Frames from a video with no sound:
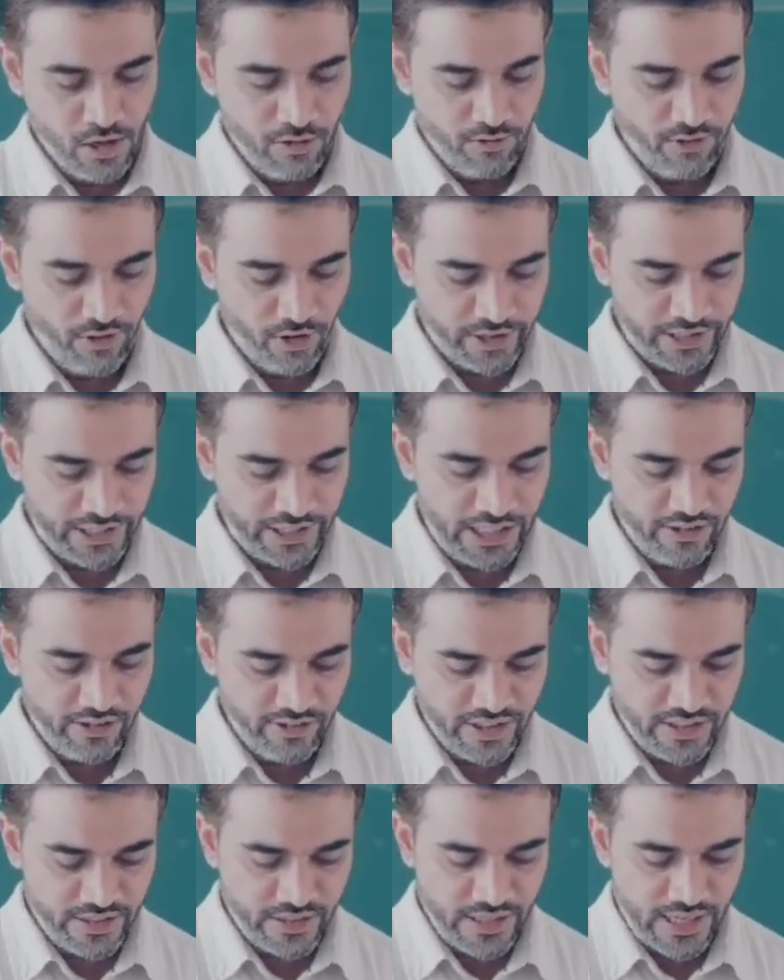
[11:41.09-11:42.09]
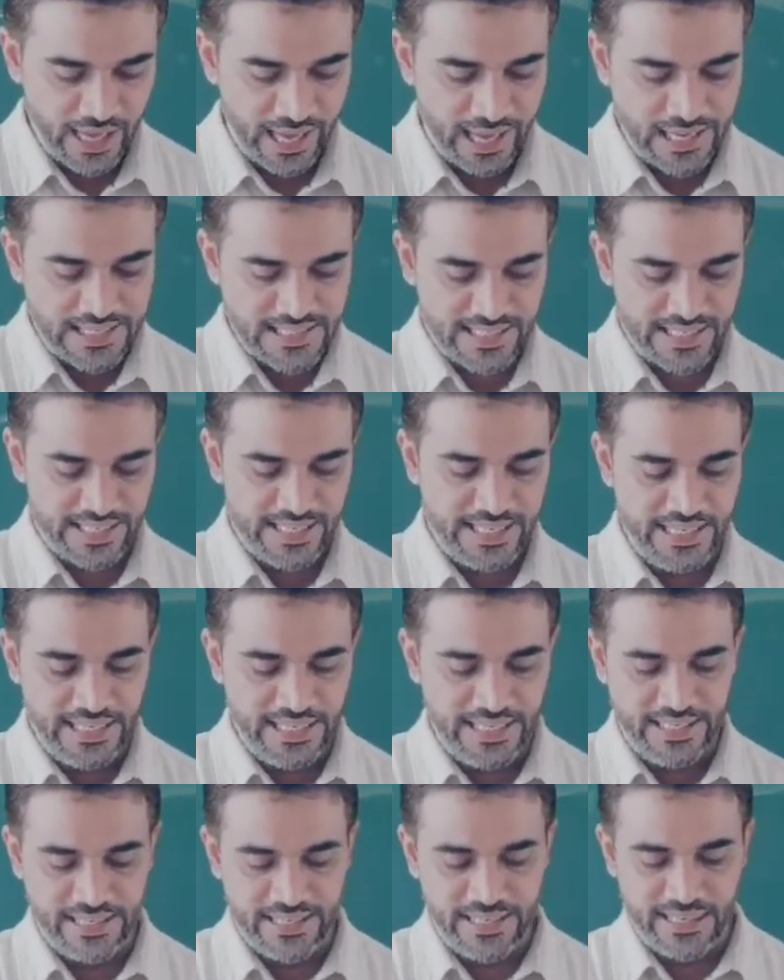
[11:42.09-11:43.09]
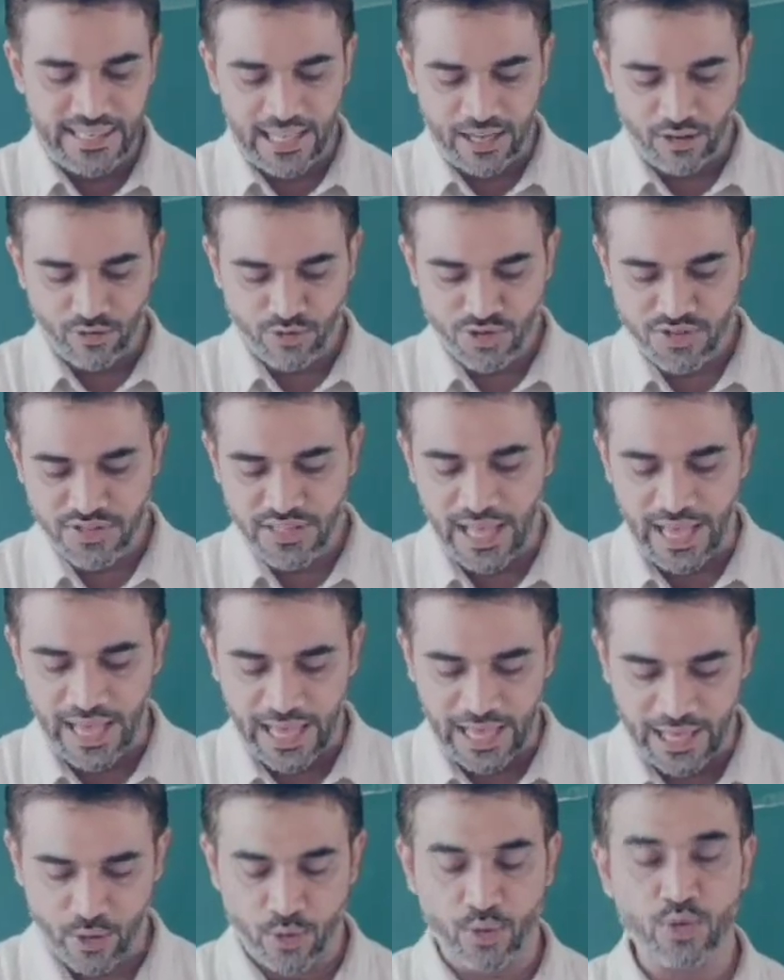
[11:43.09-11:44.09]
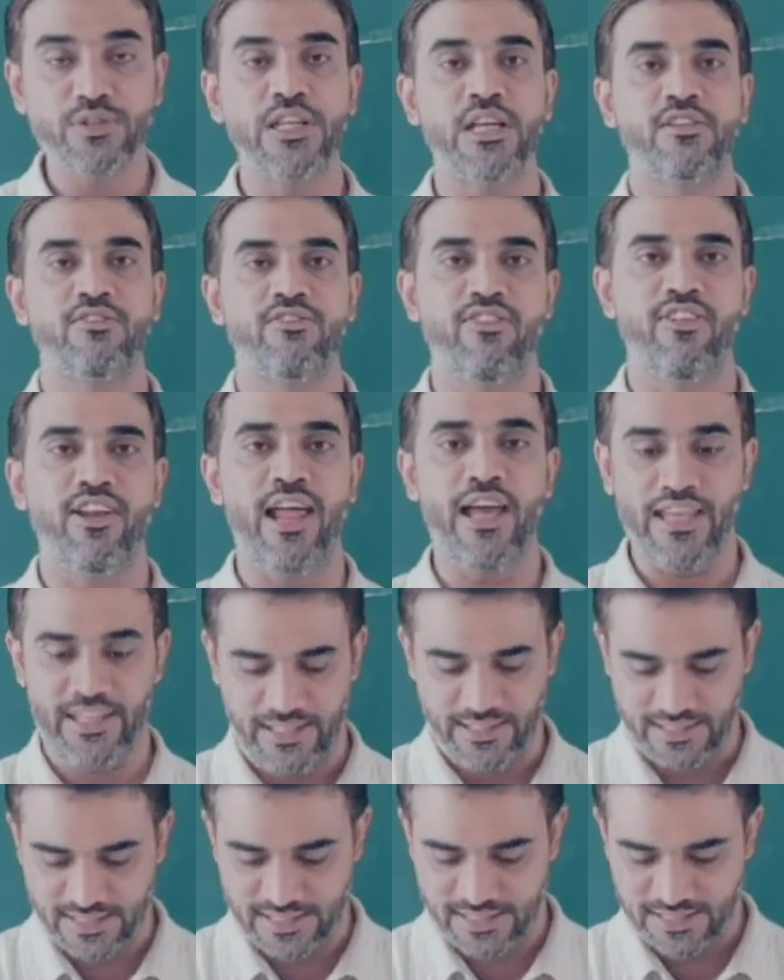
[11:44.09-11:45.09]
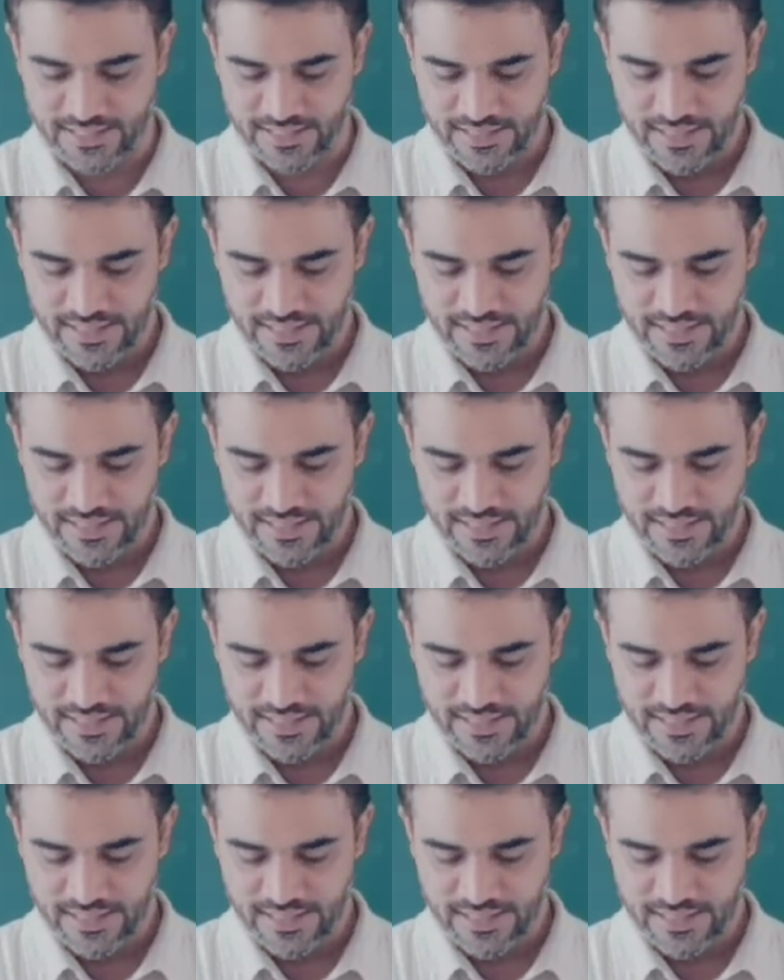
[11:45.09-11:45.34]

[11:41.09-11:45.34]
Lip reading: for even as he loves the arrow that flies,